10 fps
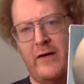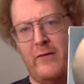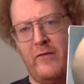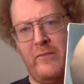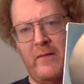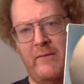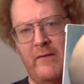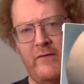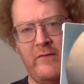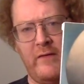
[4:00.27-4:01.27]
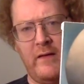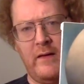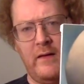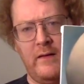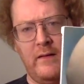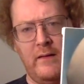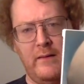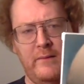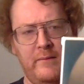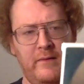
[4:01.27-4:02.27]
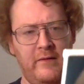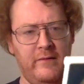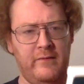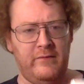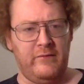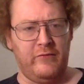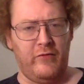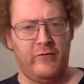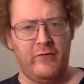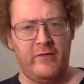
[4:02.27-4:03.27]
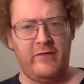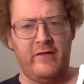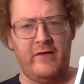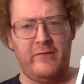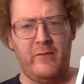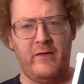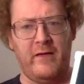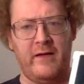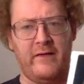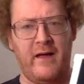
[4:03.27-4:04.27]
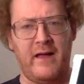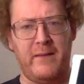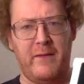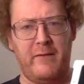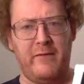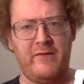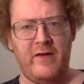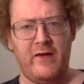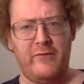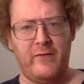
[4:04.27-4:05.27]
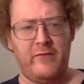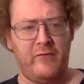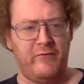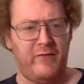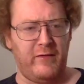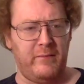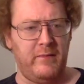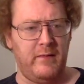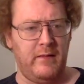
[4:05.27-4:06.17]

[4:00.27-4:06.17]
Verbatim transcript: Wars movies. Um, it, George Lucas said it's more like a documentary science fiction film.